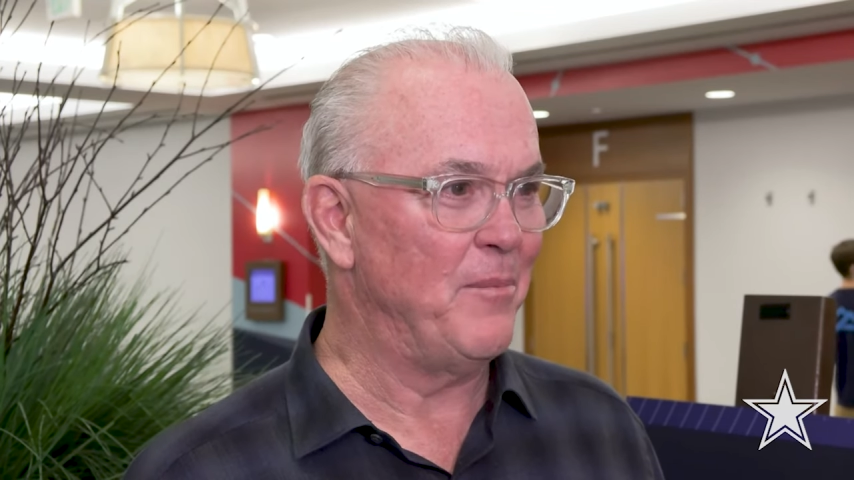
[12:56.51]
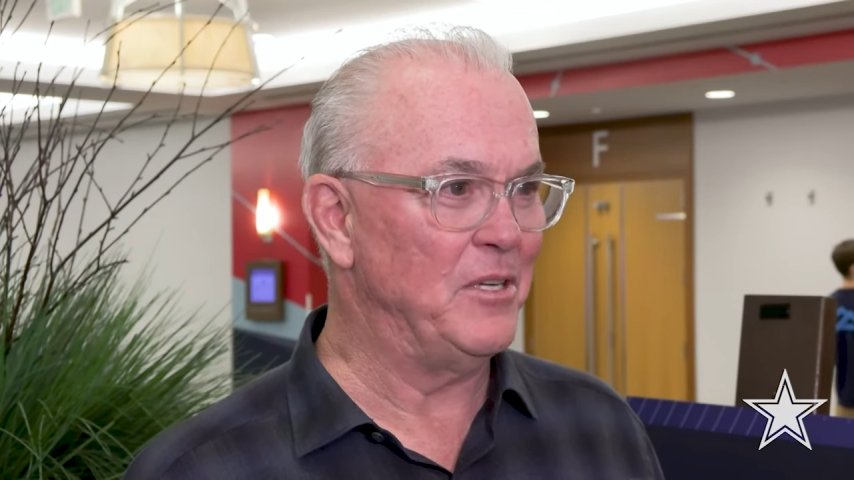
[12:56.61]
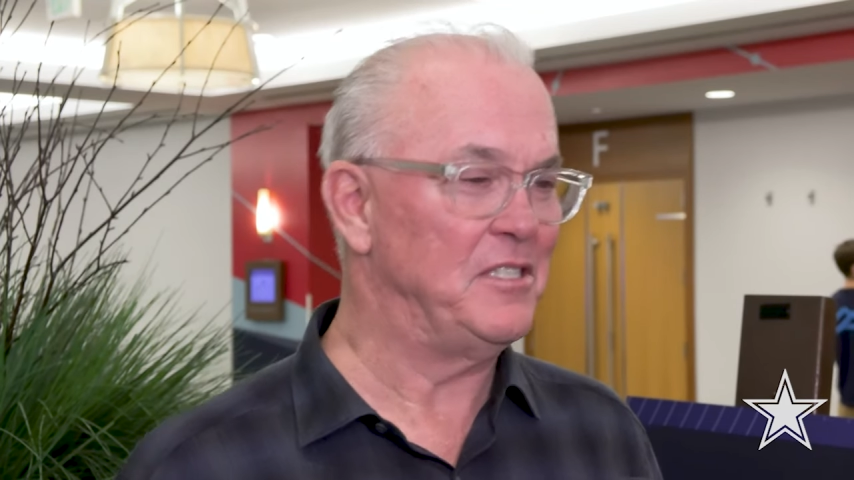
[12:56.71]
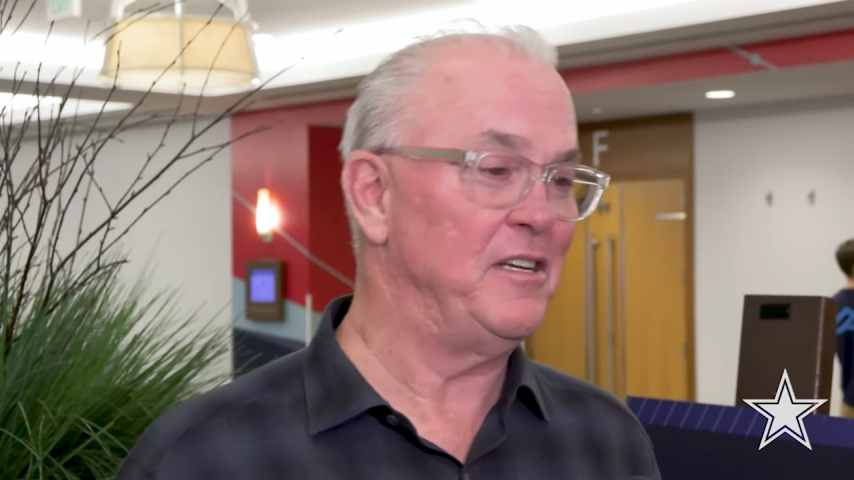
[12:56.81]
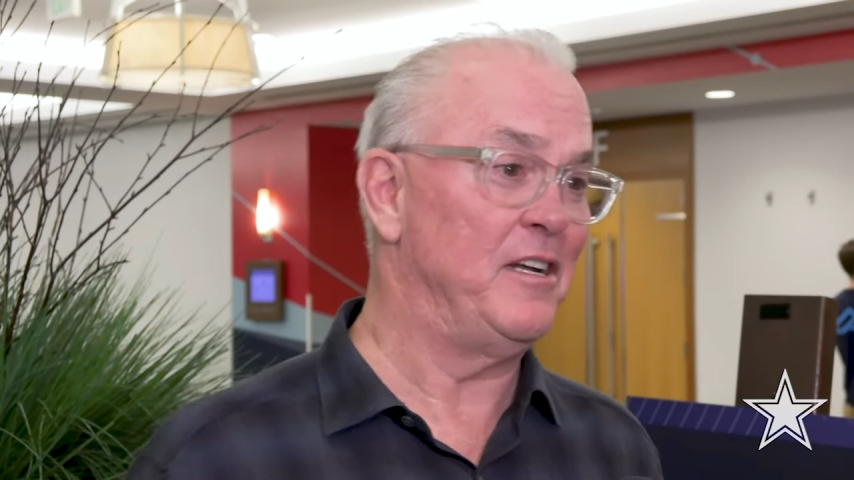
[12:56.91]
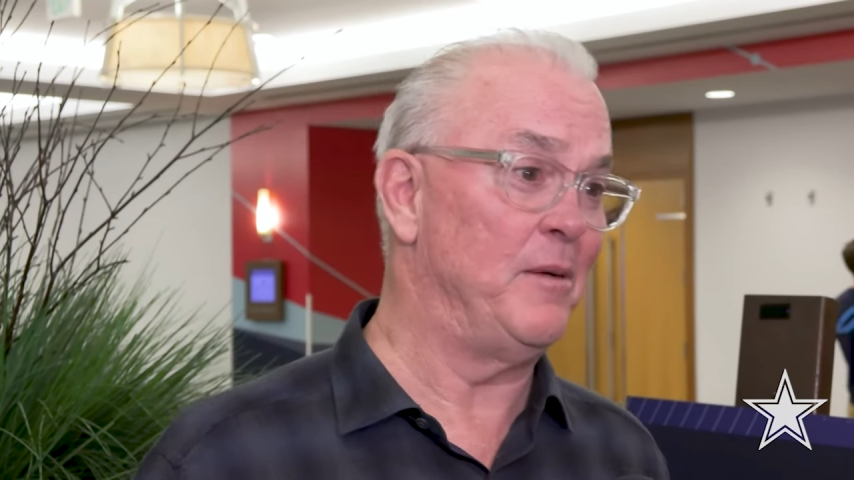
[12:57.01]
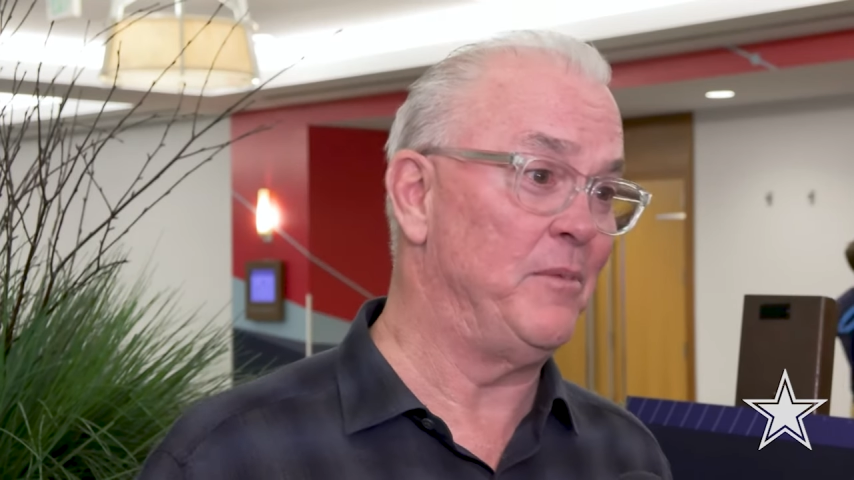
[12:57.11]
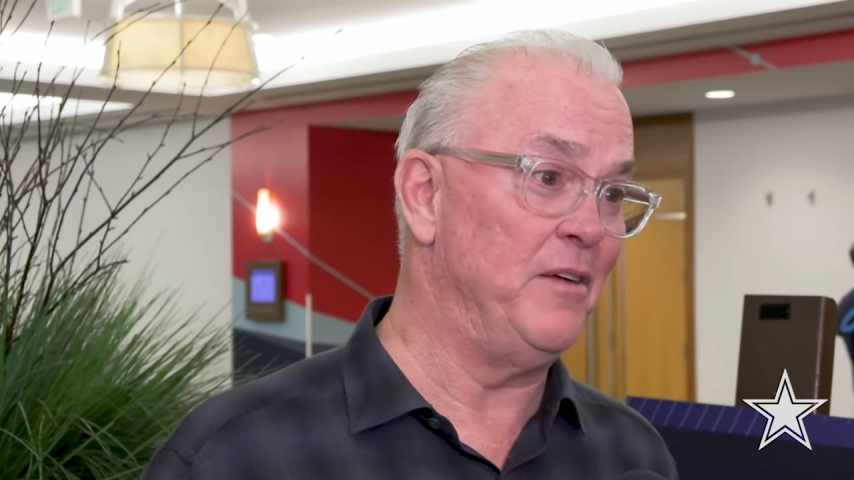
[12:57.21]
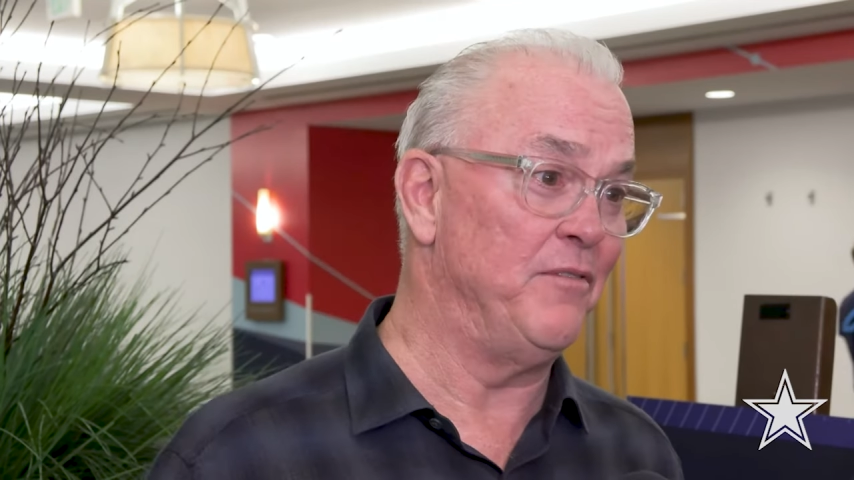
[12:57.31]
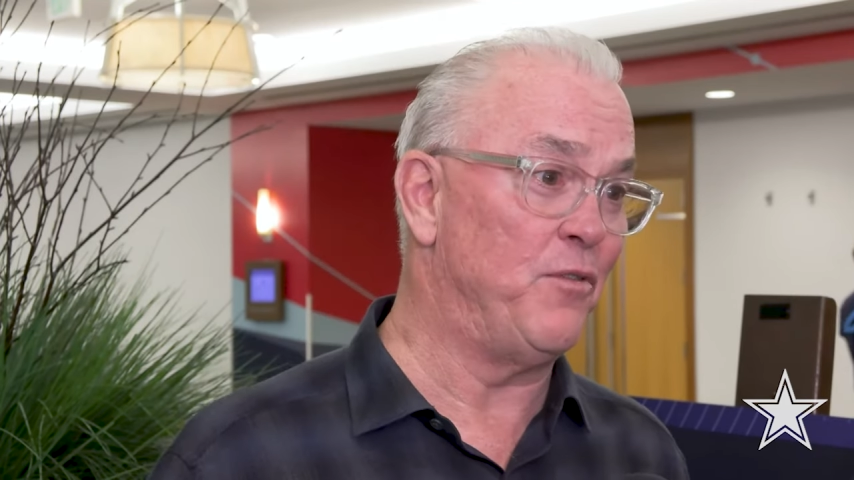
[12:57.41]
but you end up
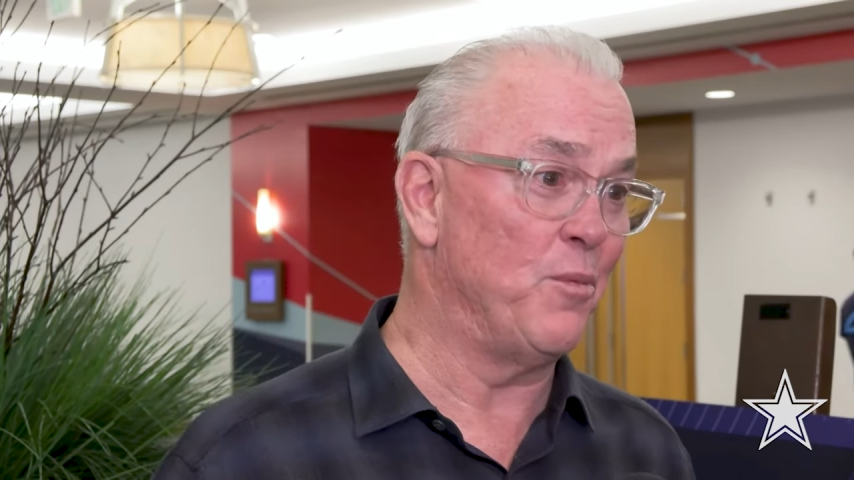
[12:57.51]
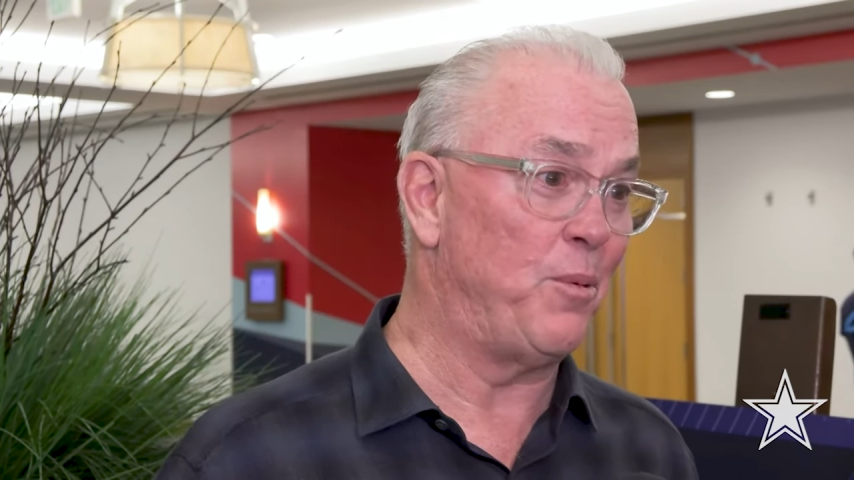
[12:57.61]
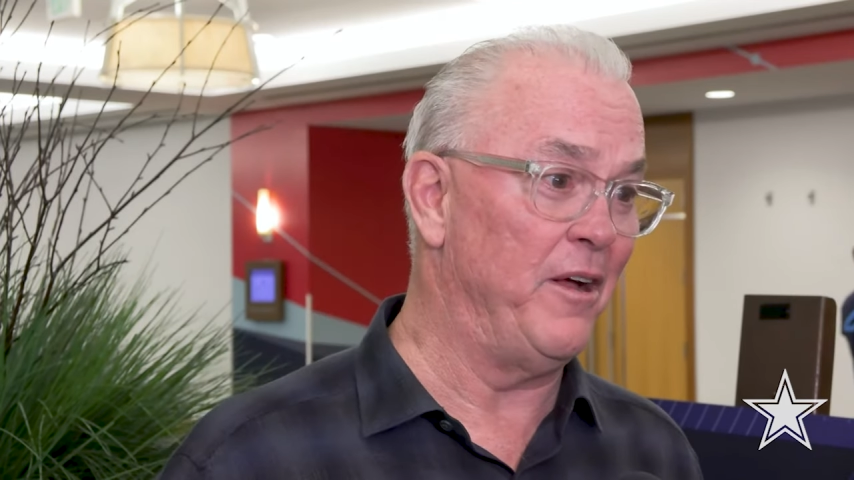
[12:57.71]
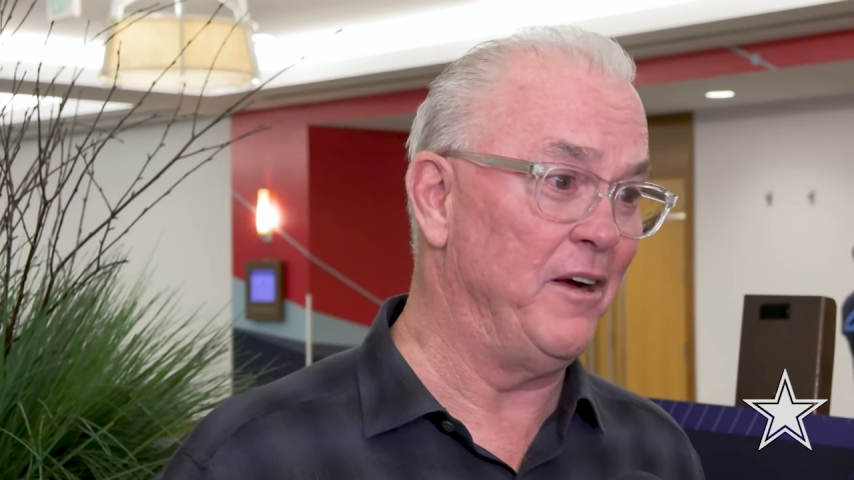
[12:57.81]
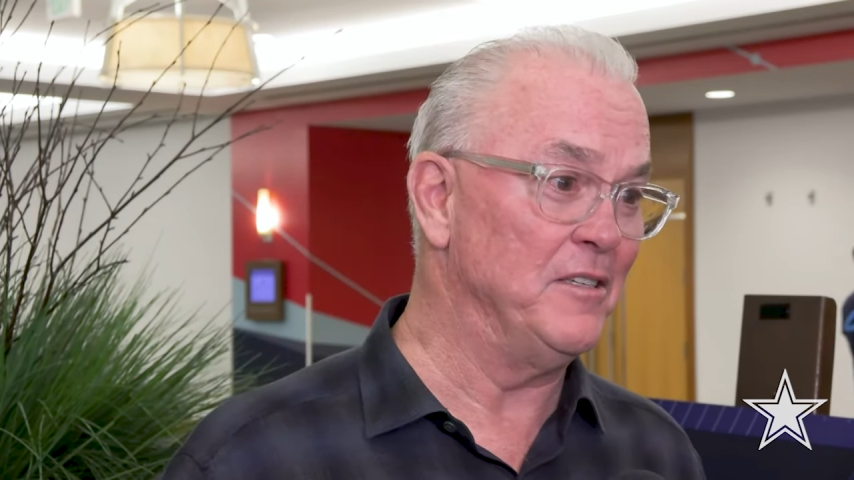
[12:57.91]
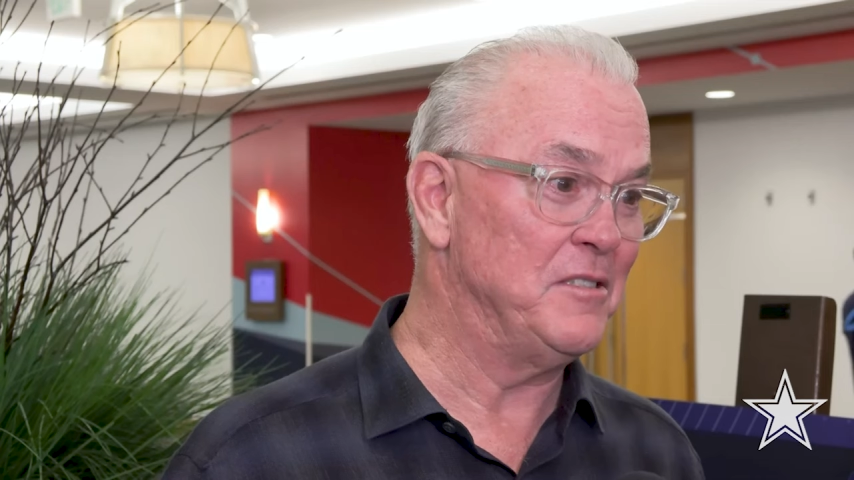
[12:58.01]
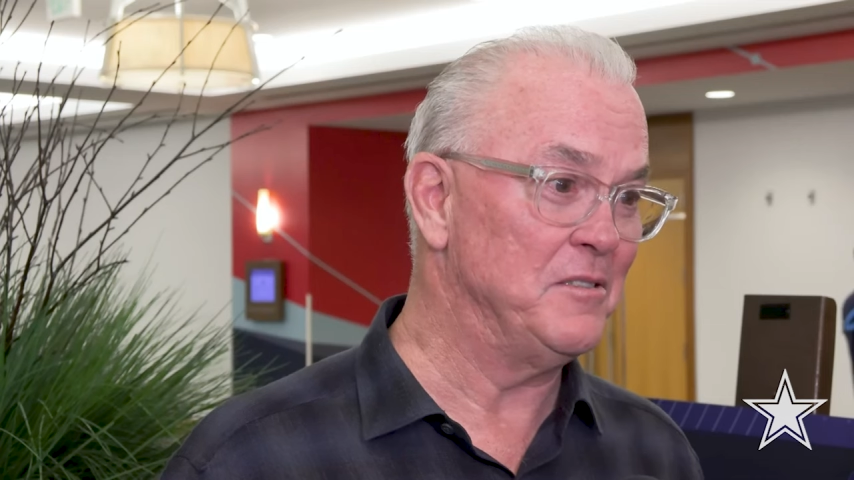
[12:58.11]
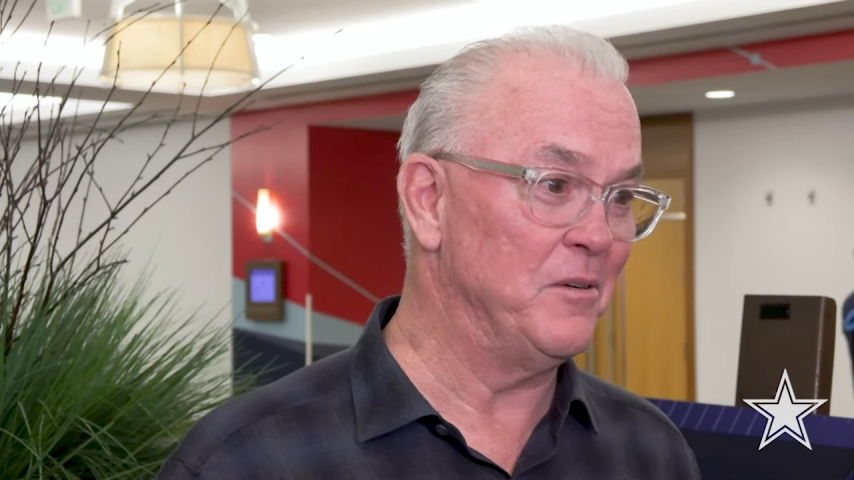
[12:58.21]
getting four players